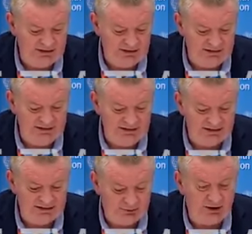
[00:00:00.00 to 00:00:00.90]

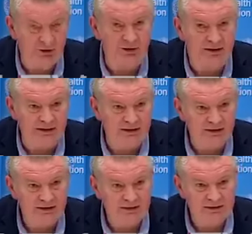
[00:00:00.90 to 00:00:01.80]
disease to spread quickly
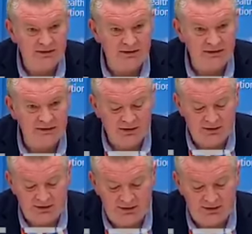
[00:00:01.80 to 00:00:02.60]
in